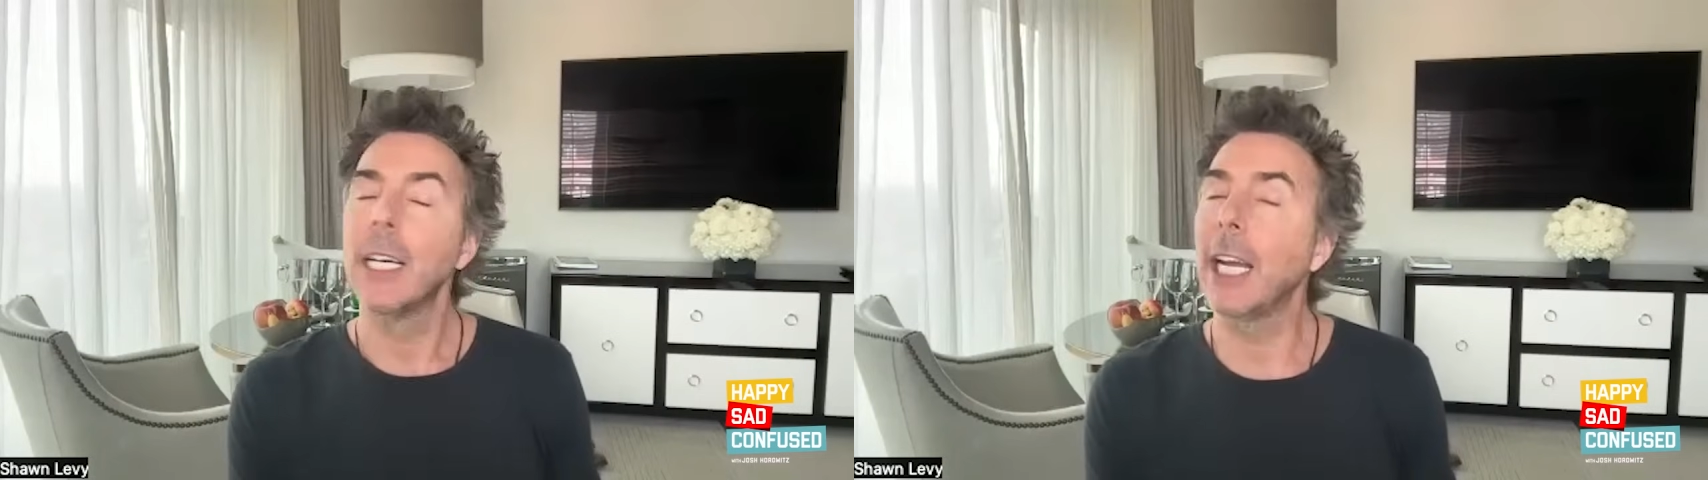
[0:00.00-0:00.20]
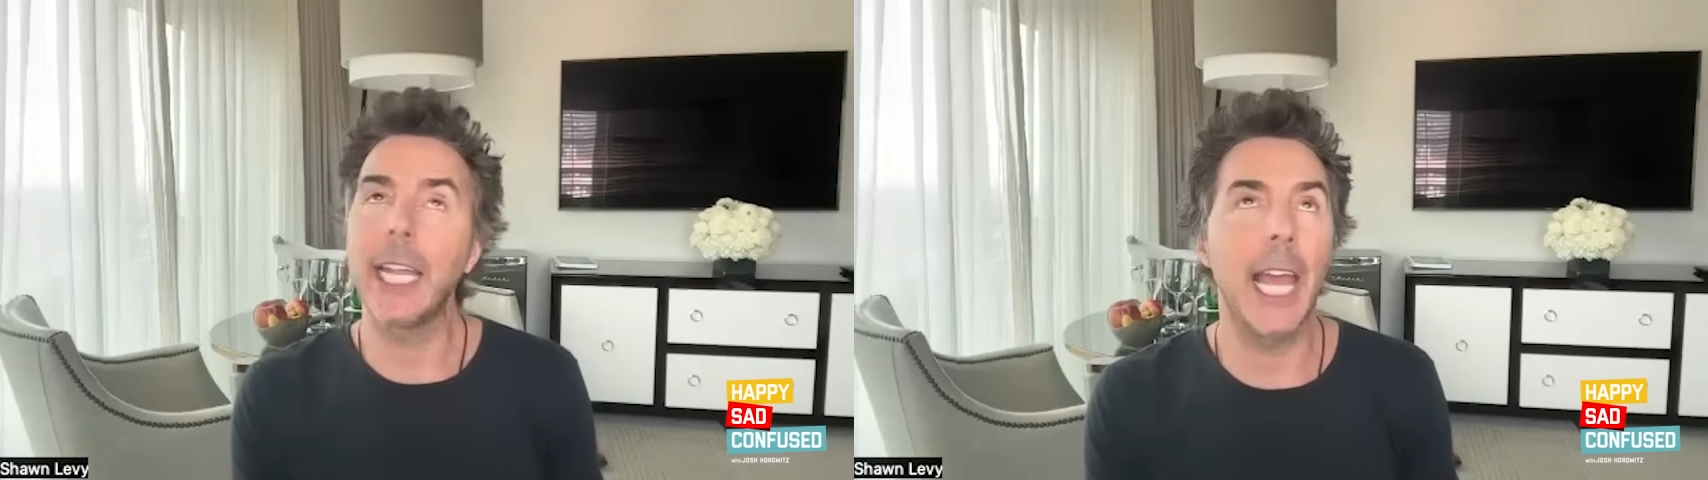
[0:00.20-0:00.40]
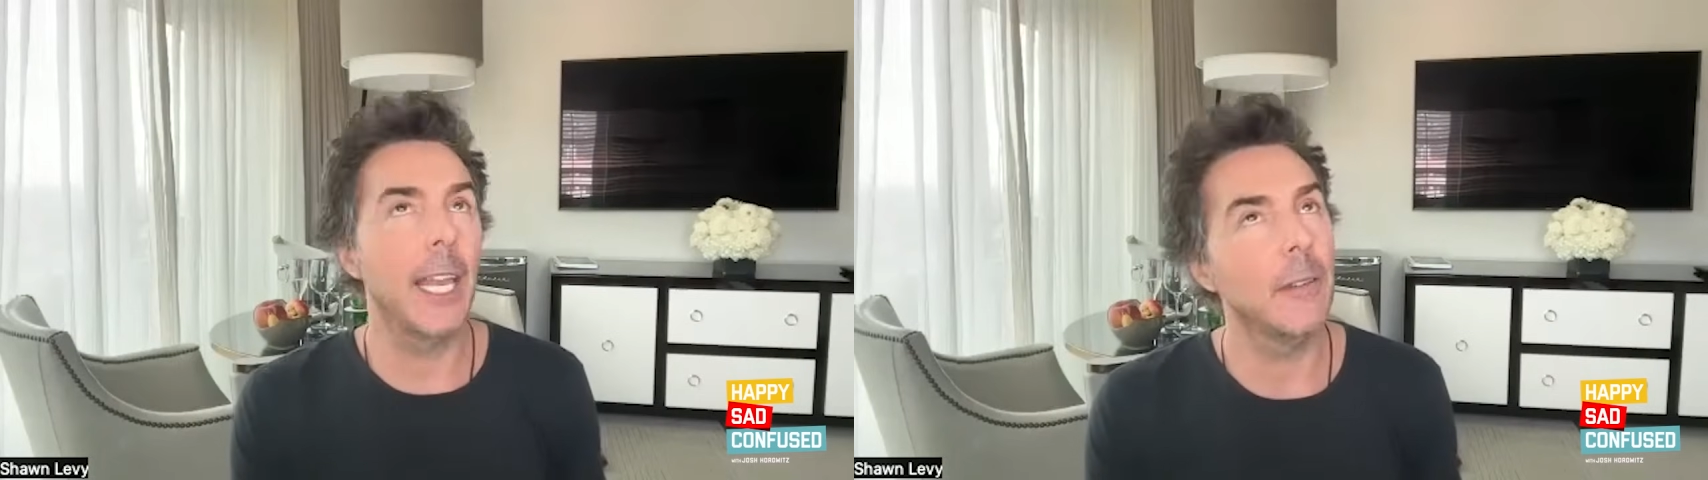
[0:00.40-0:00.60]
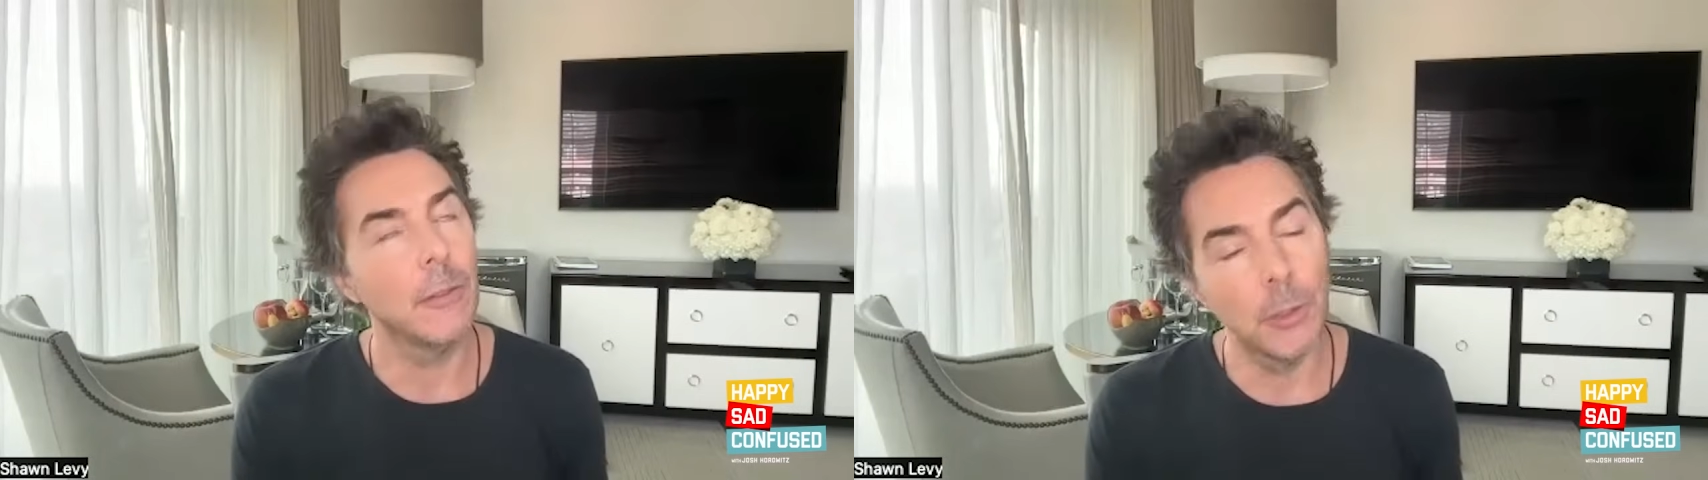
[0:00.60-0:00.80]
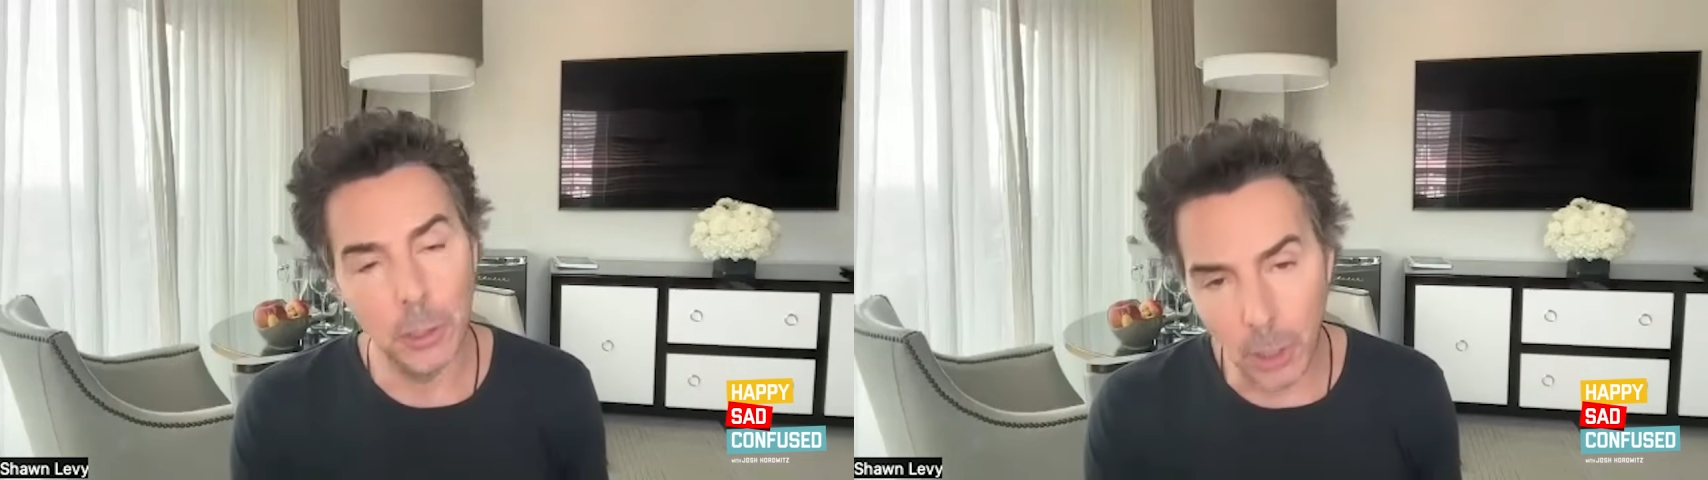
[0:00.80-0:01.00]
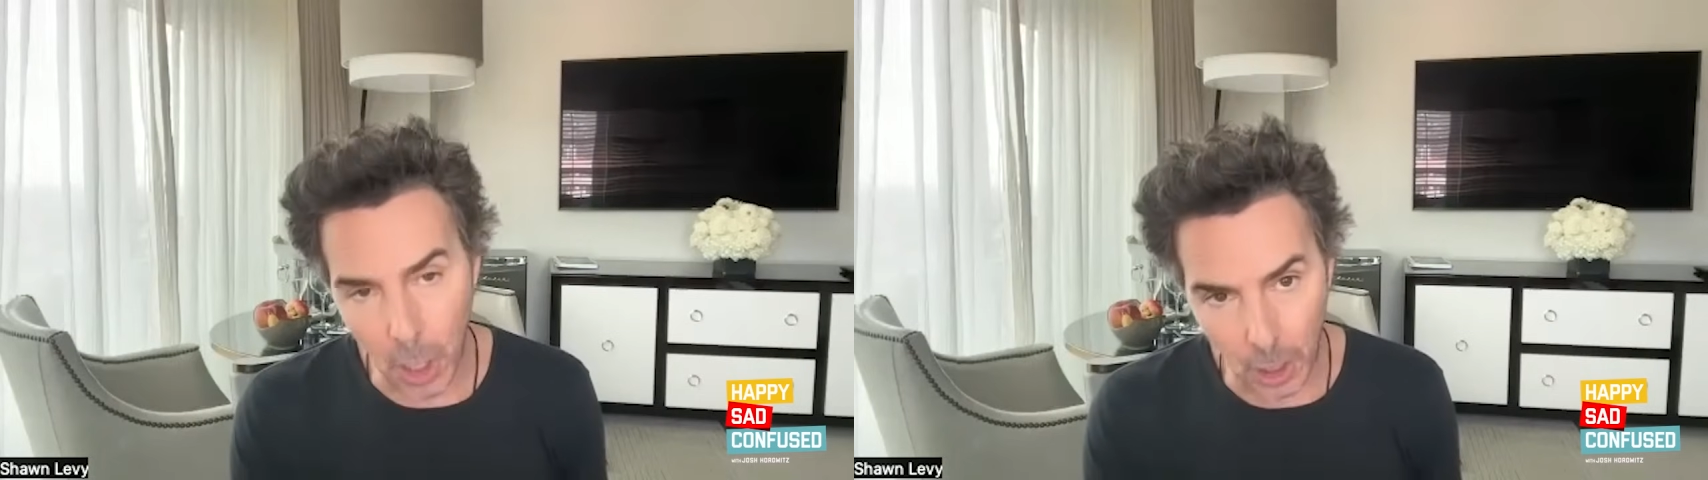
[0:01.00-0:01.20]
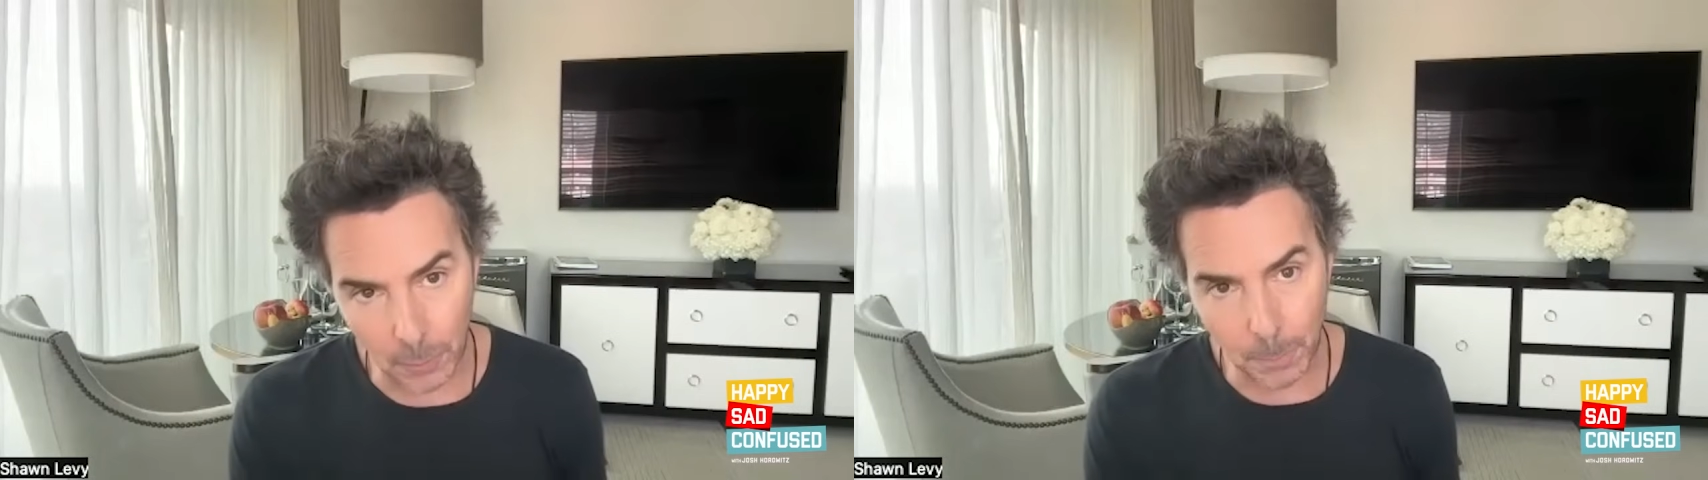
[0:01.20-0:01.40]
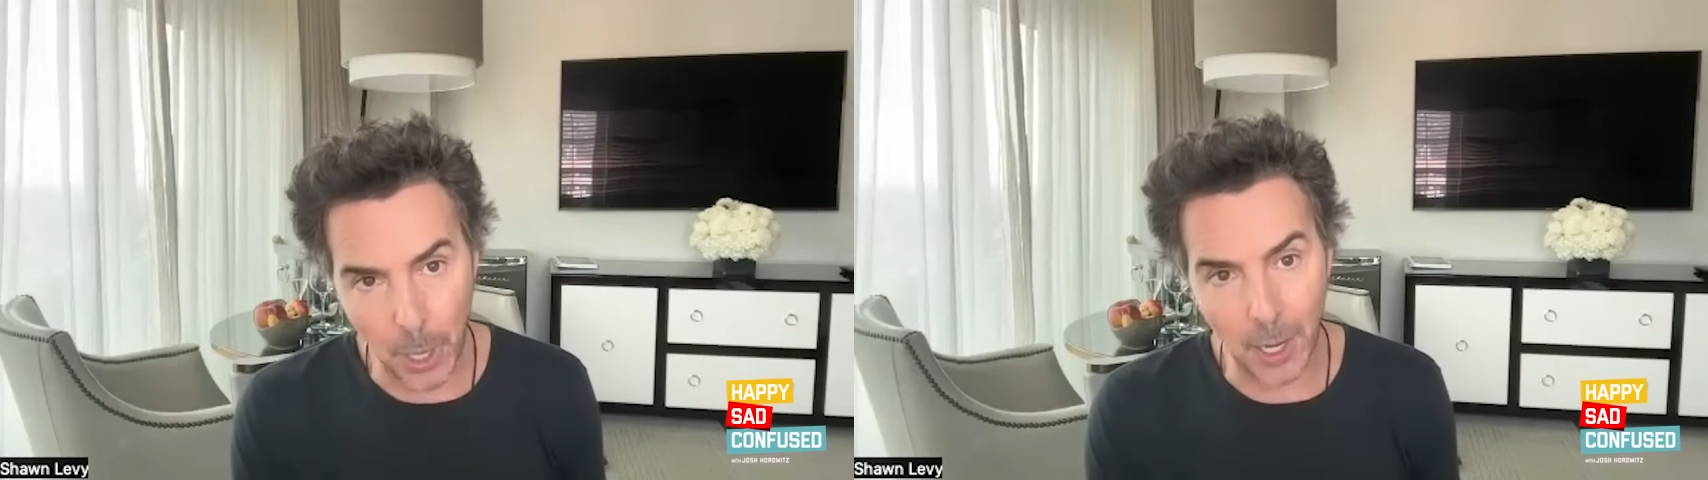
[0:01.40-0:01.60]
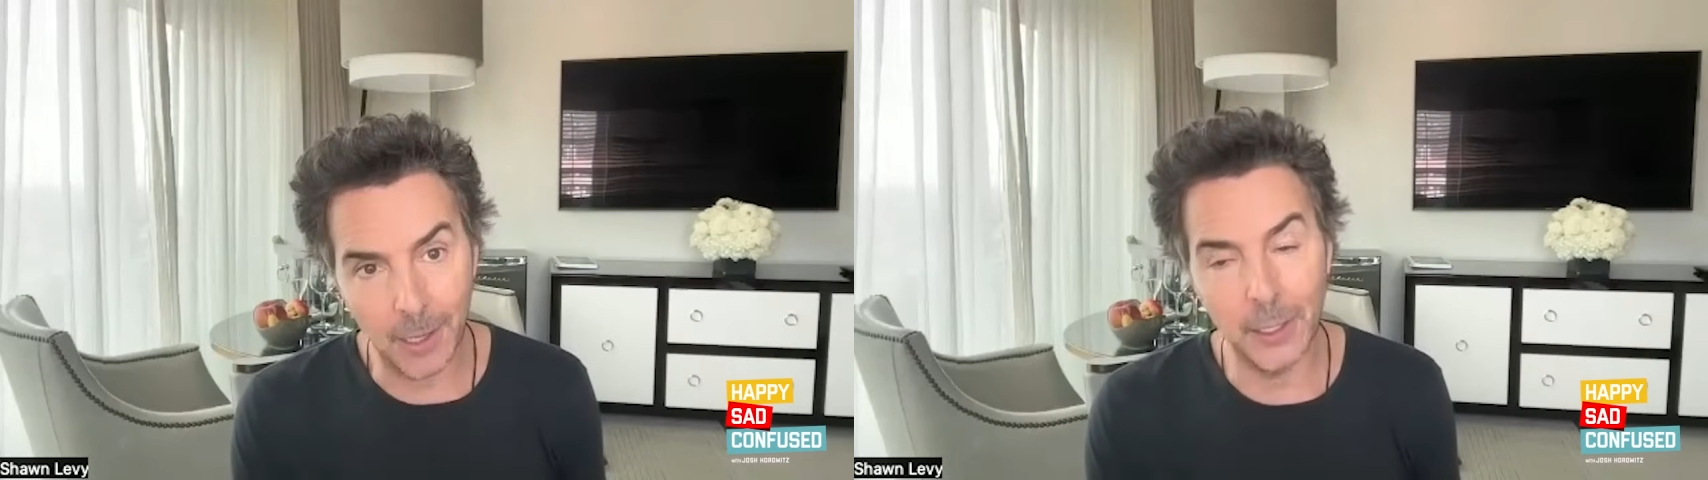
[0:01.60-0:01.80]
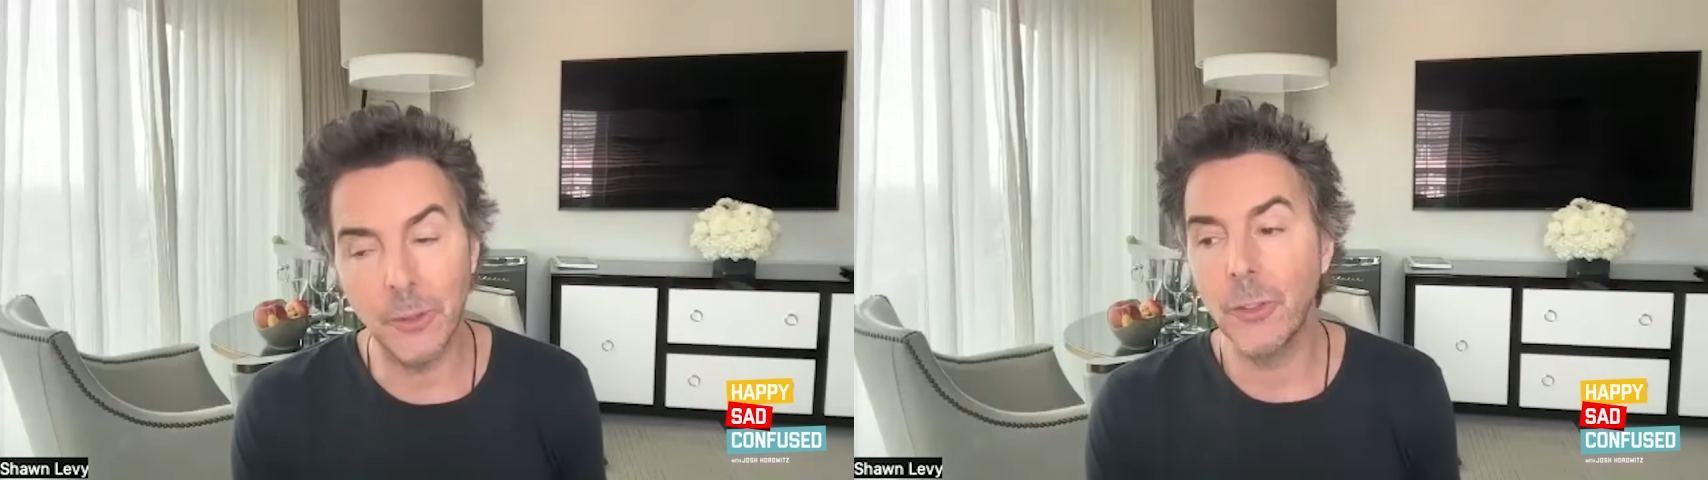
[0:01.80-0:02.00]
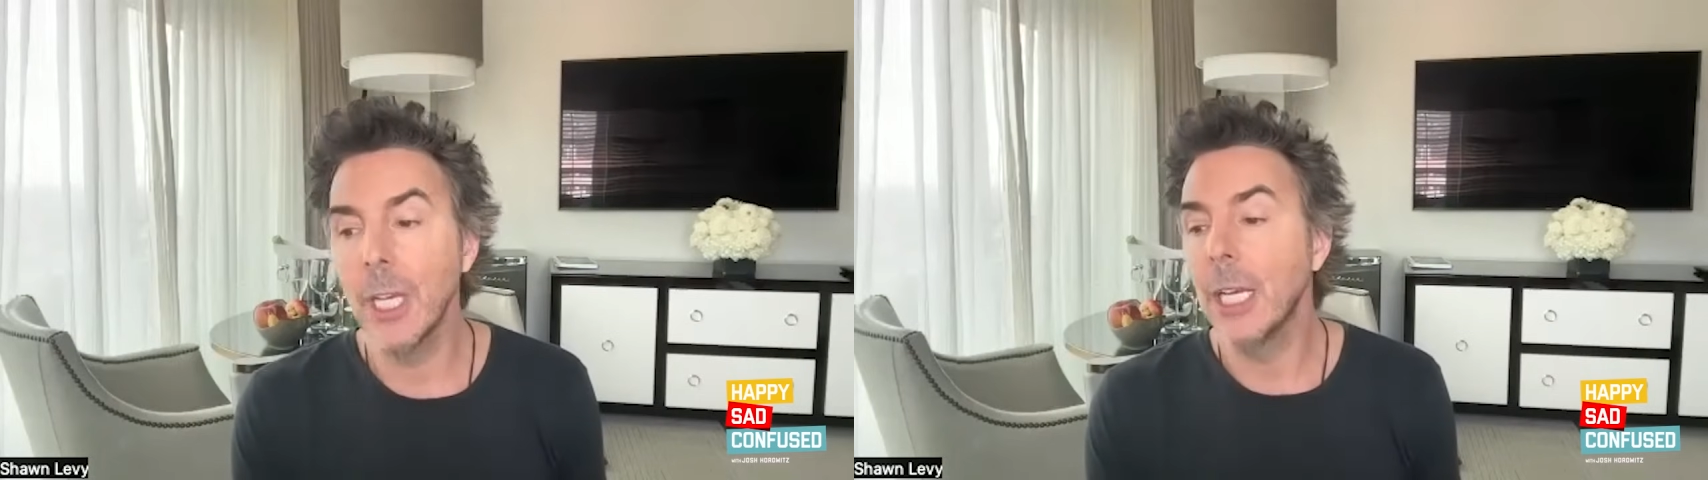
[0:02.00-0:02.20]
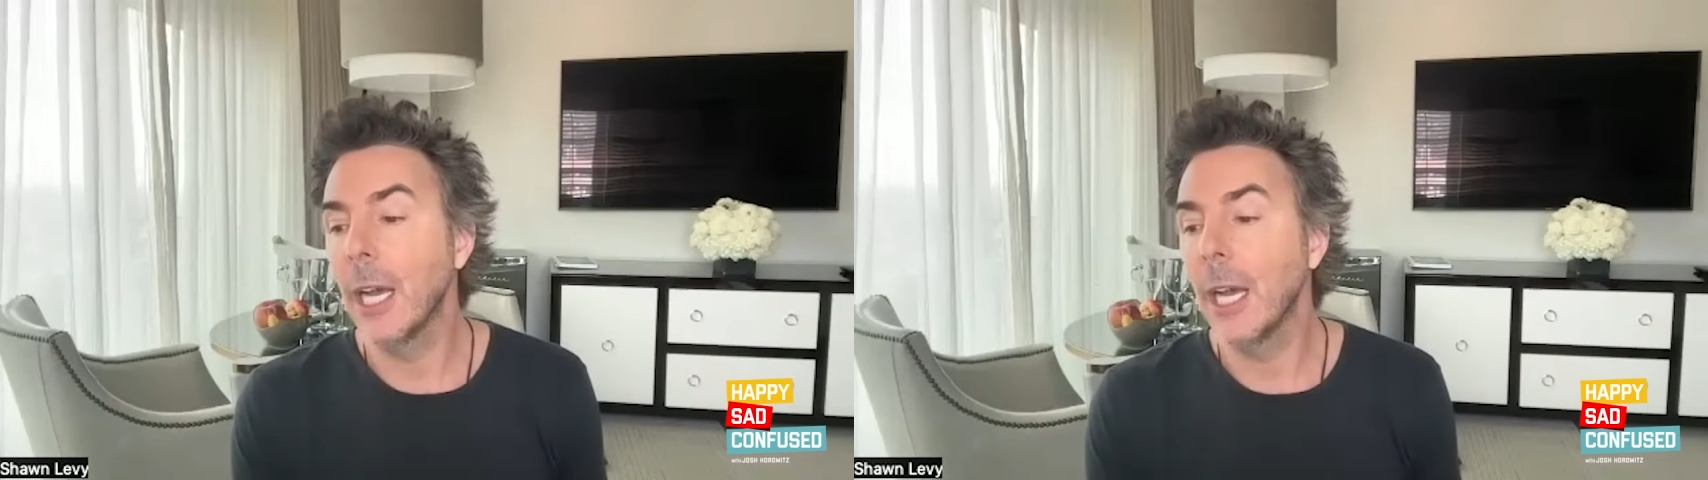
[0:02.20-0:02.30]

Again, long pause.